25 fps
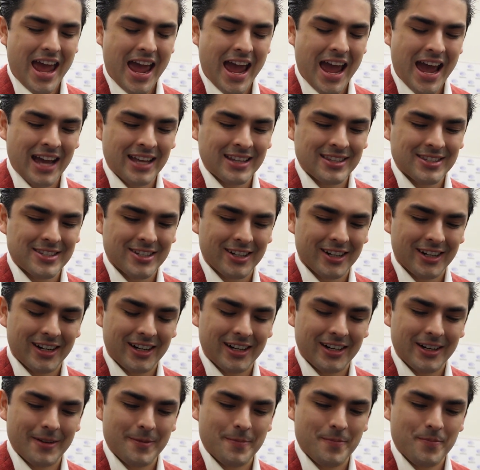and
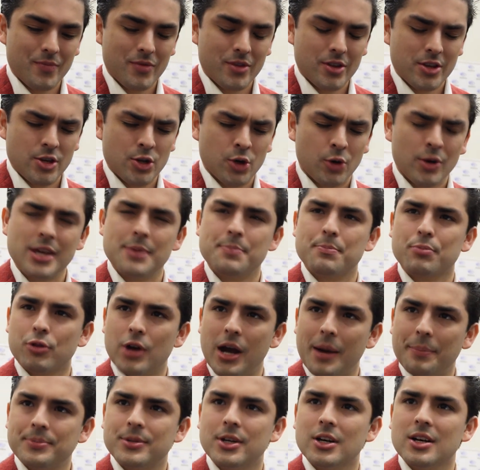uh, you know he
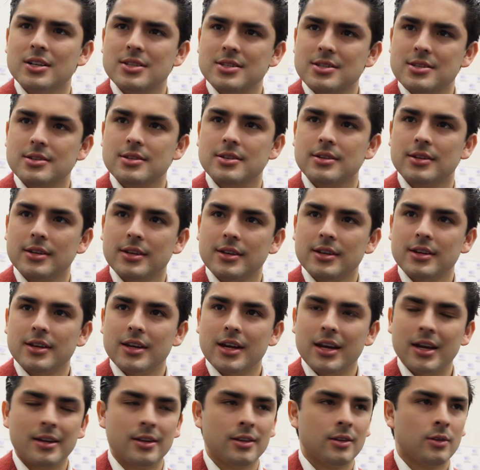prepped us.
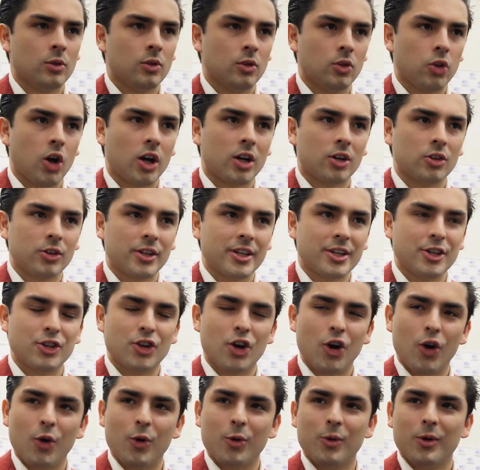And luckily, you
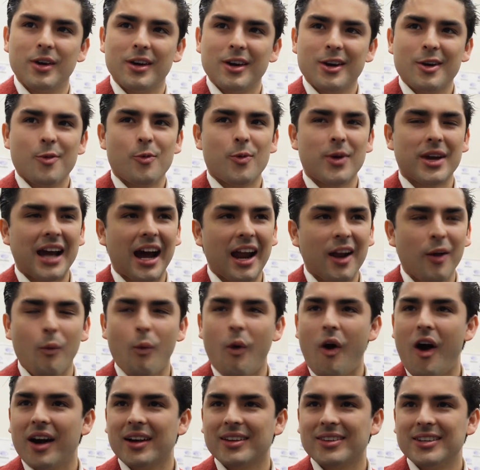know, we kind of
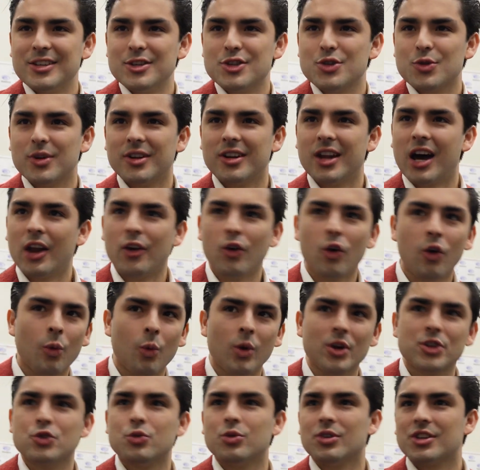walked into it not
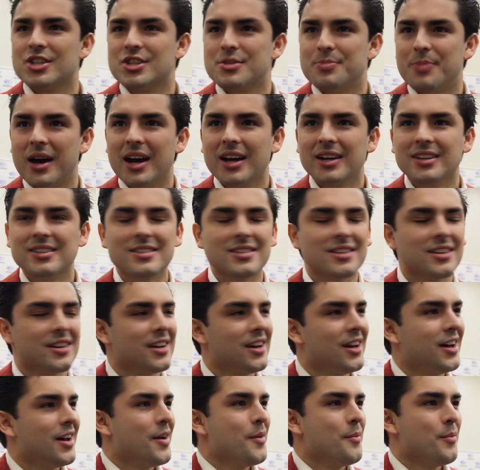knowing what to expect.
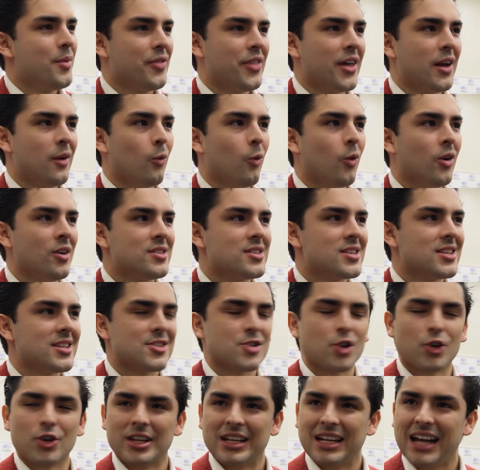But then once he
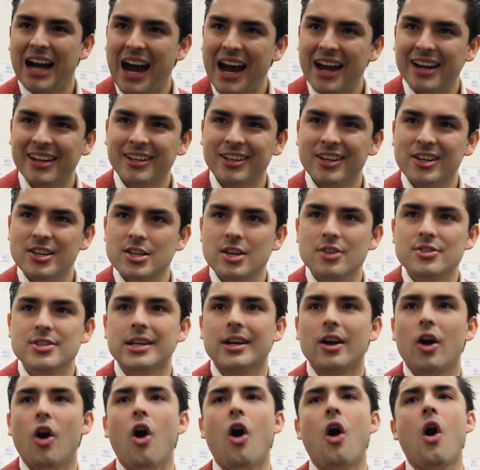started guiding us, I was
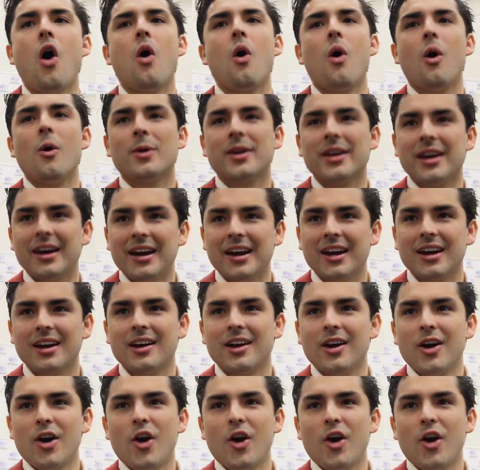like, oh okay,